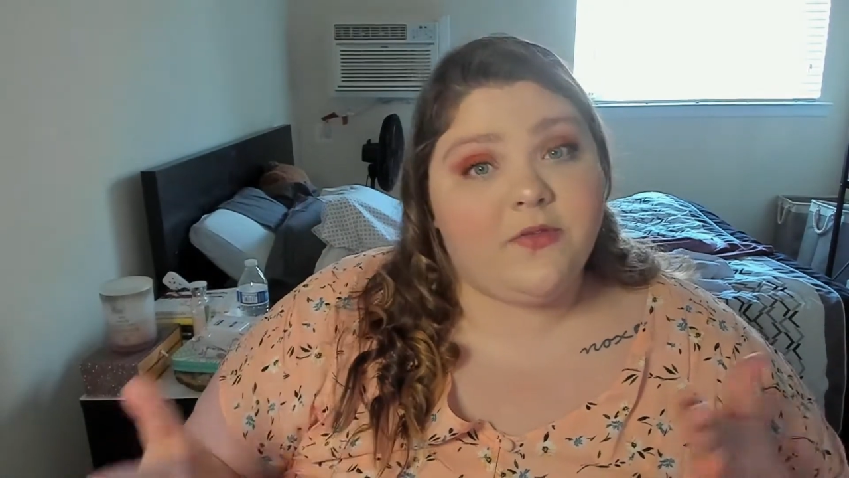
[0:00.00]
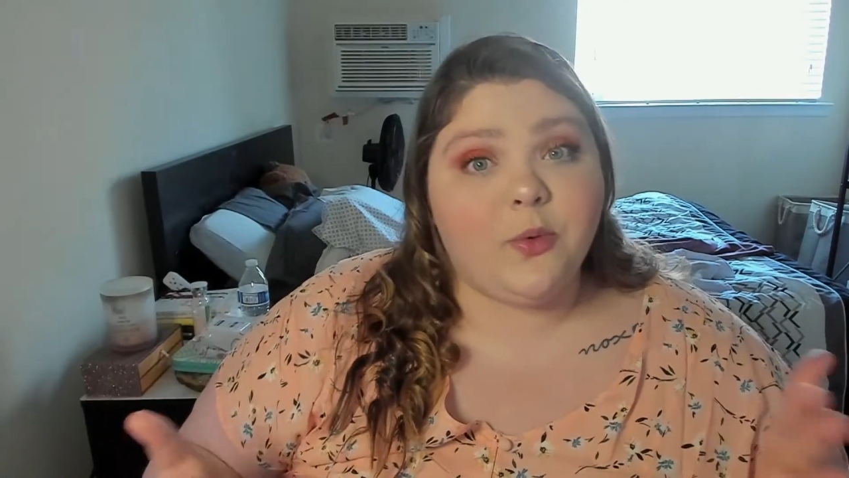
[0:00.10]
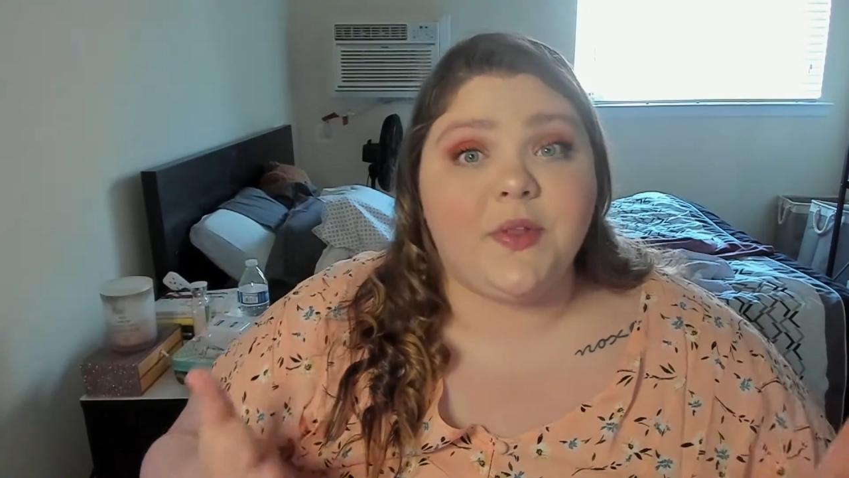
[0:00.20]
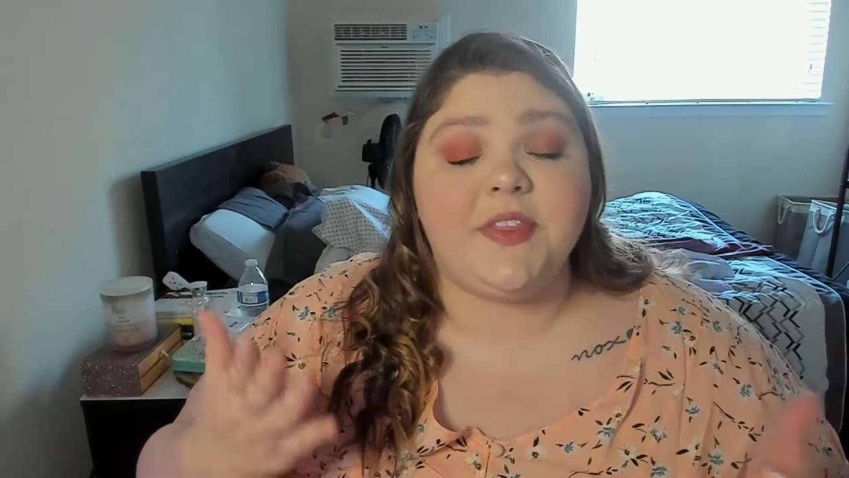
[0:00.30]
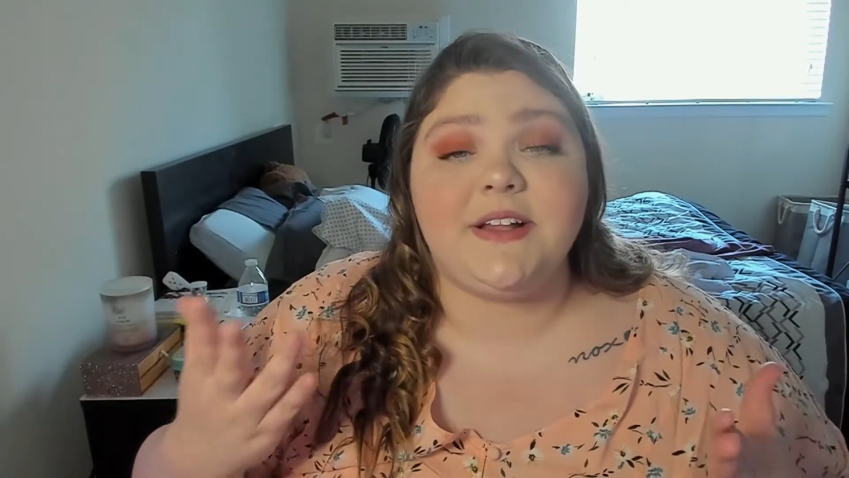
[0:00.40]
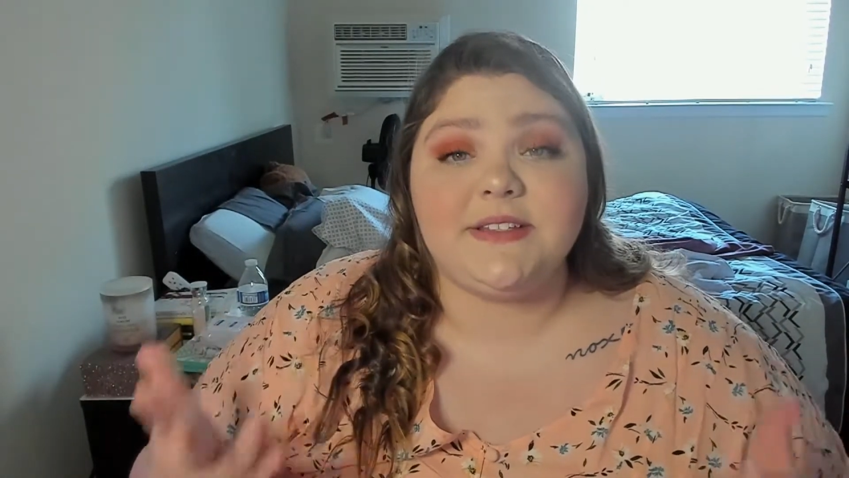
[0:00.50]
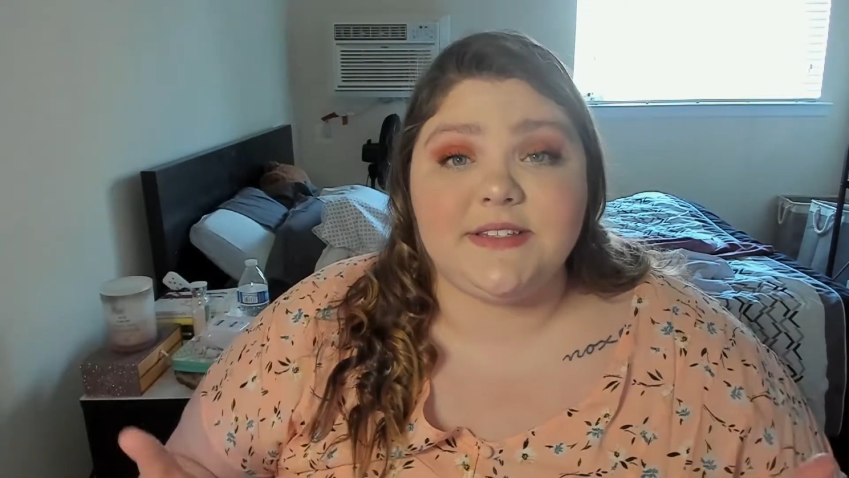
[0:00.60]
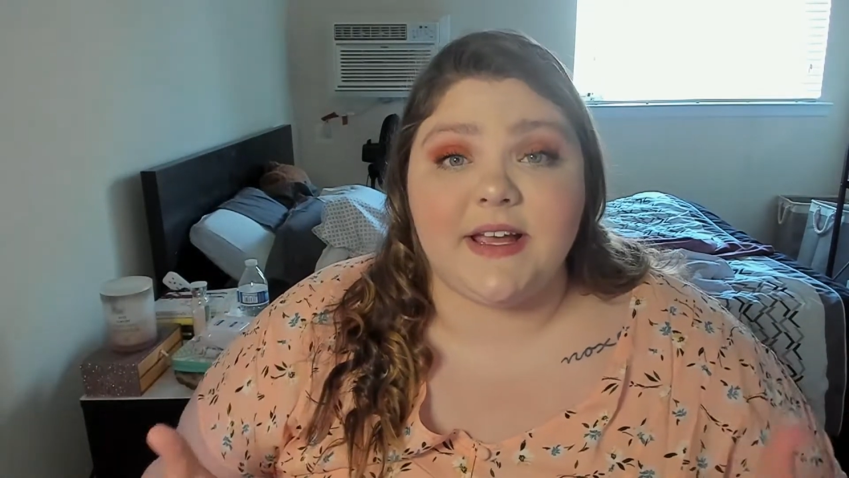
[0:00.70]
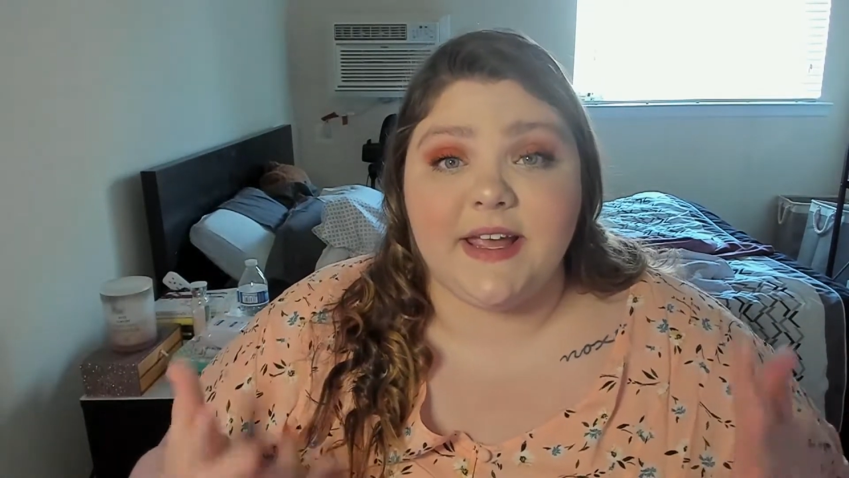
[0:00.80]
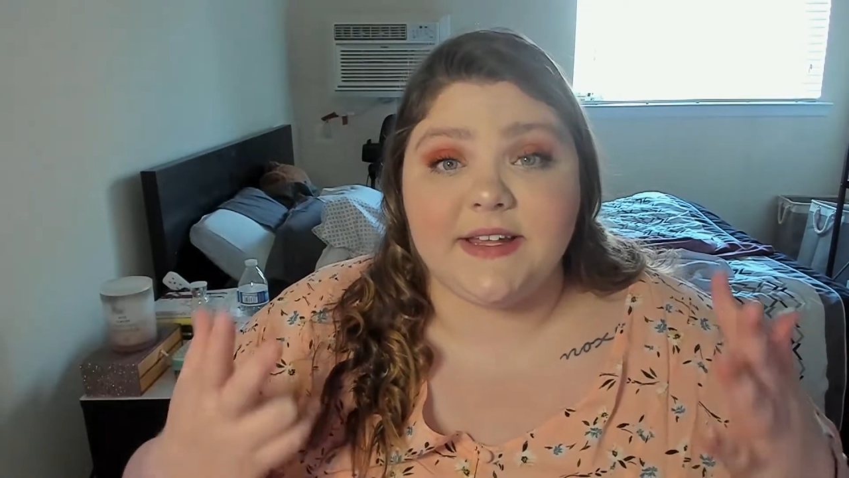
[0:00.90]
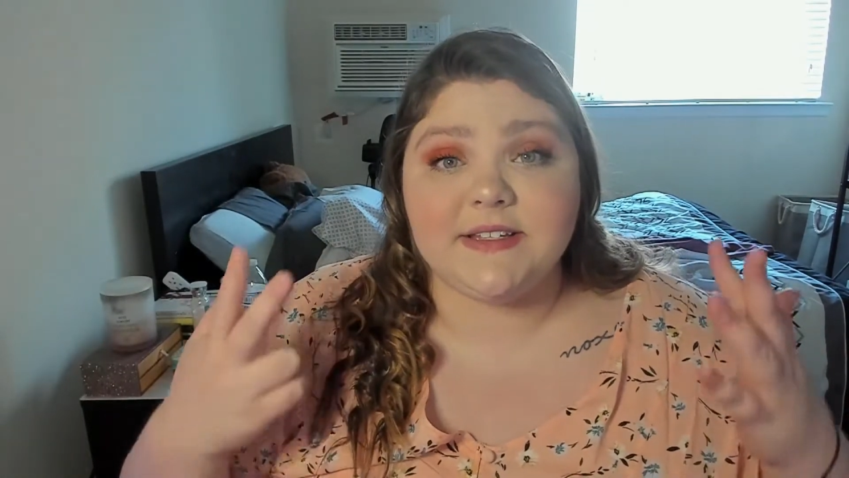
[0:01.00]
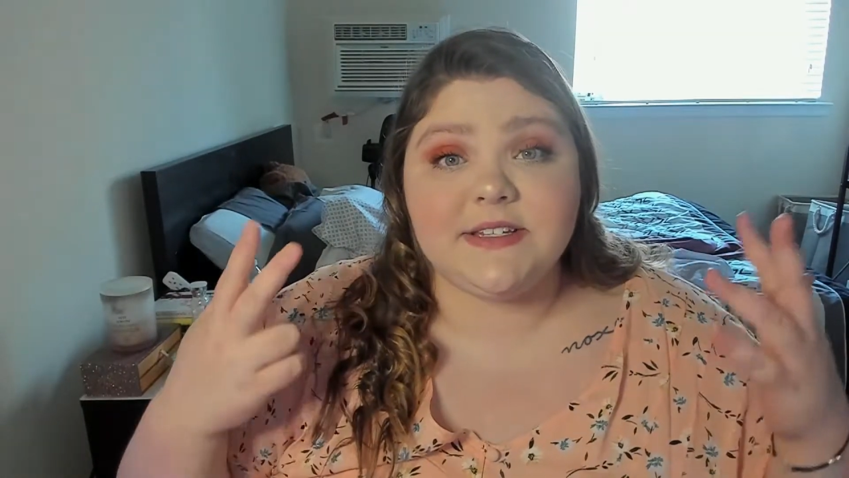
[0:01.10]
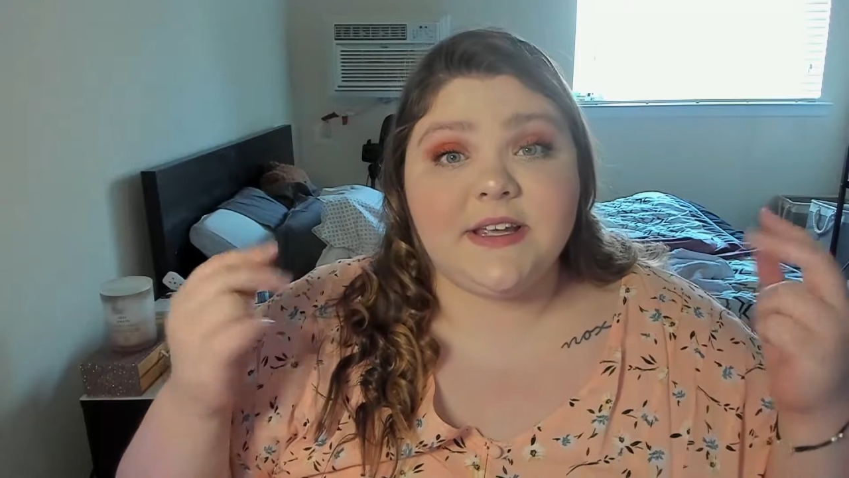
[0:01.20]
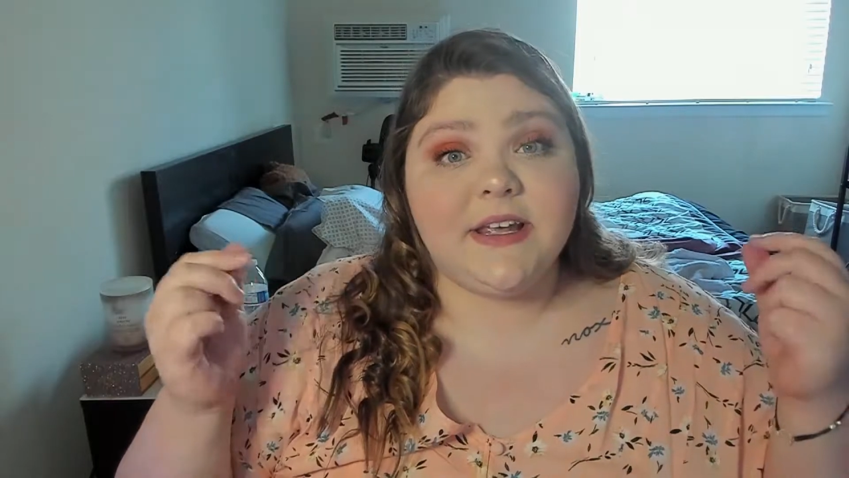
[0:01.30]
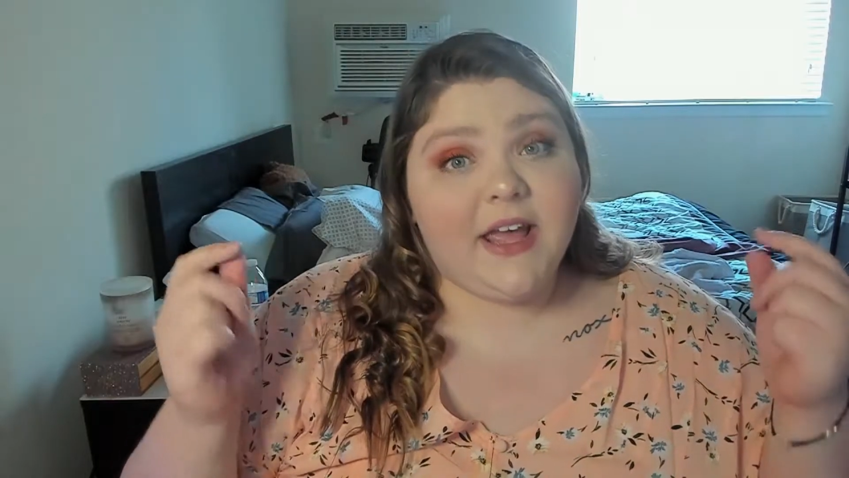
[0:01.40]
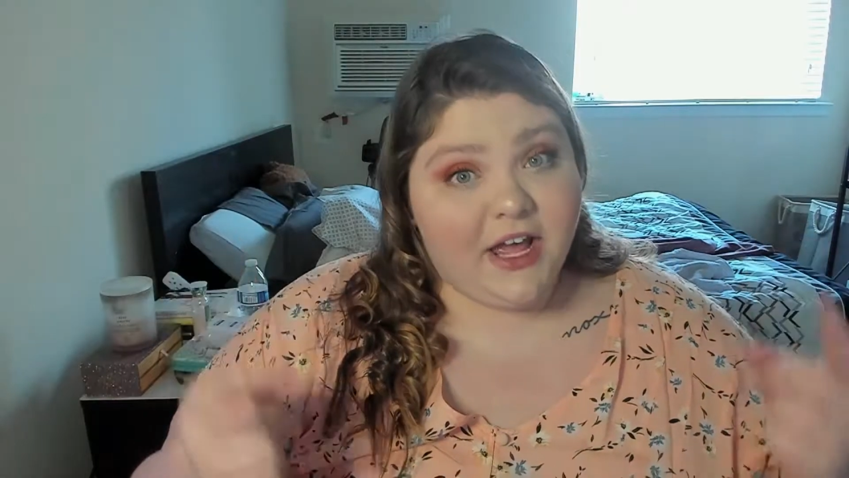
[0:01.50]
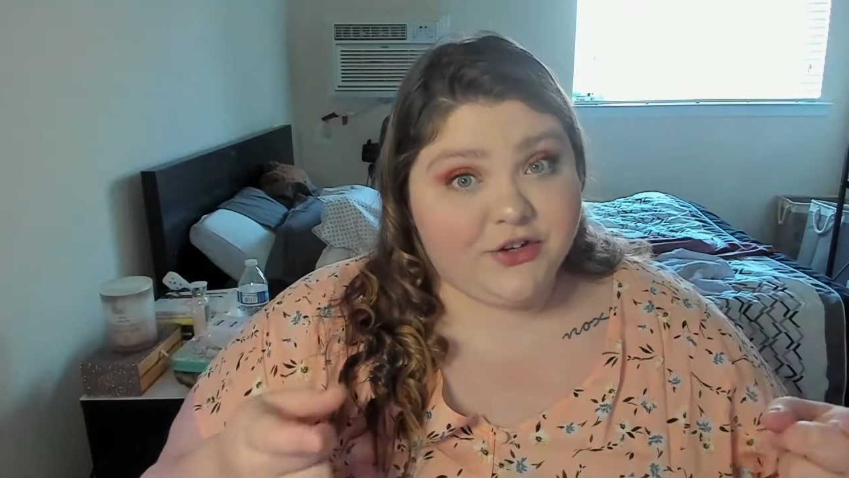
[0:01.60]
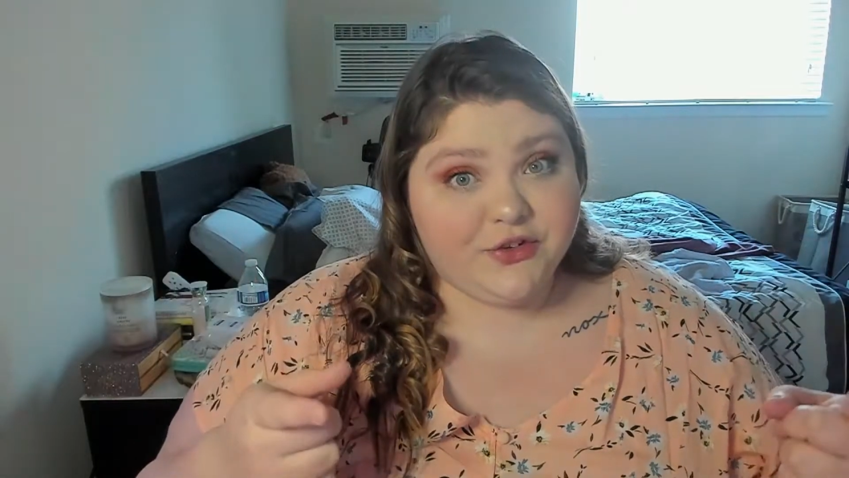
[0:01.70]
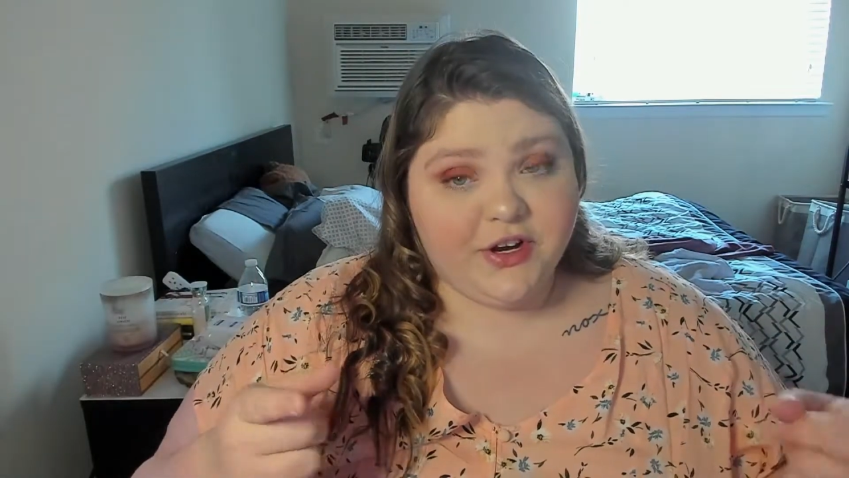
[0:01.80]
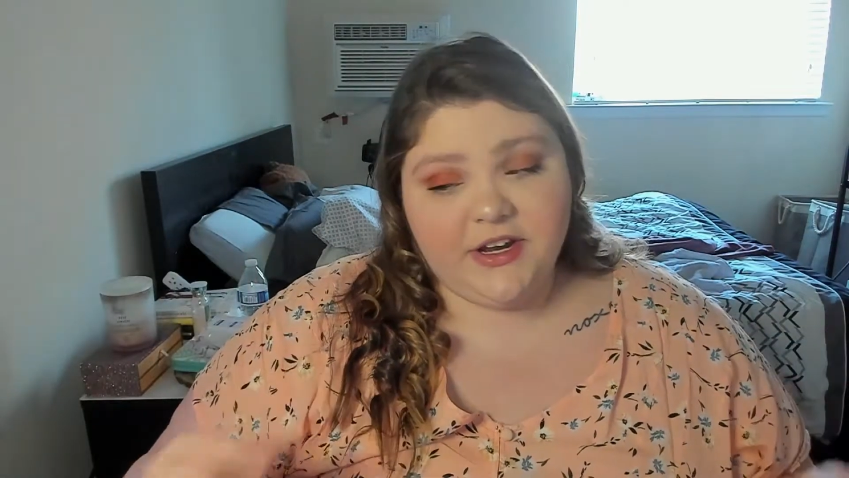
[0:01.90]
you want that second
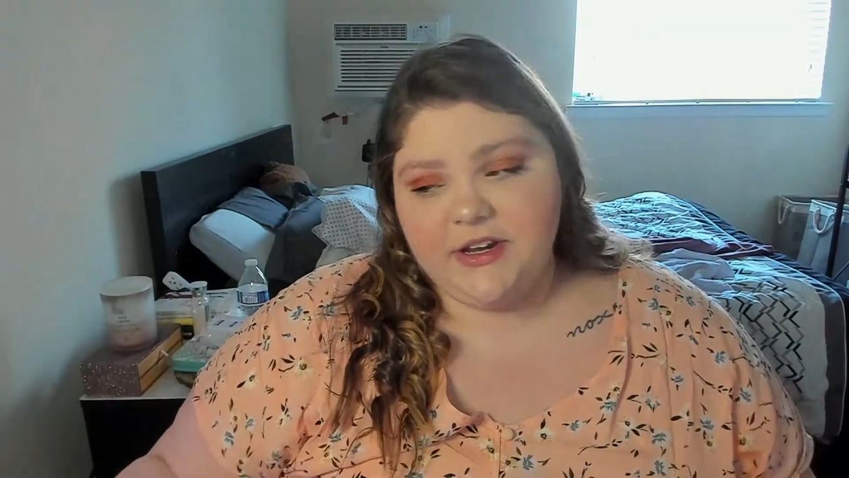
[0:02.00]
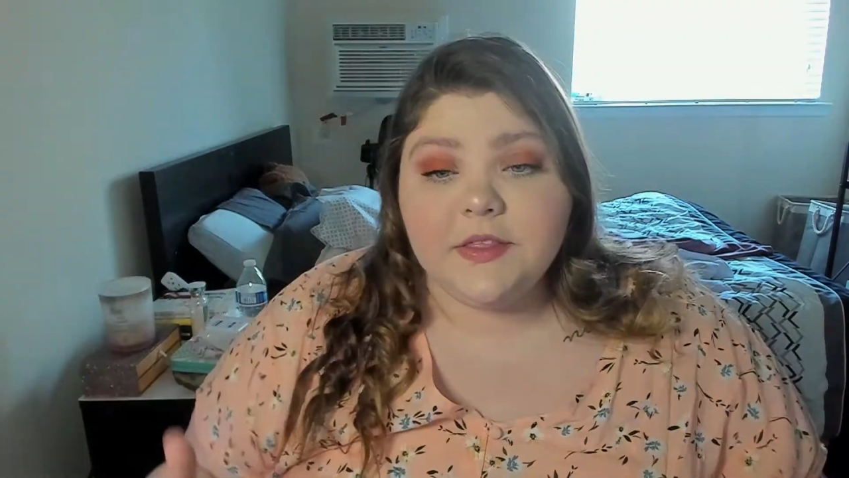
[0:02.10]
entry.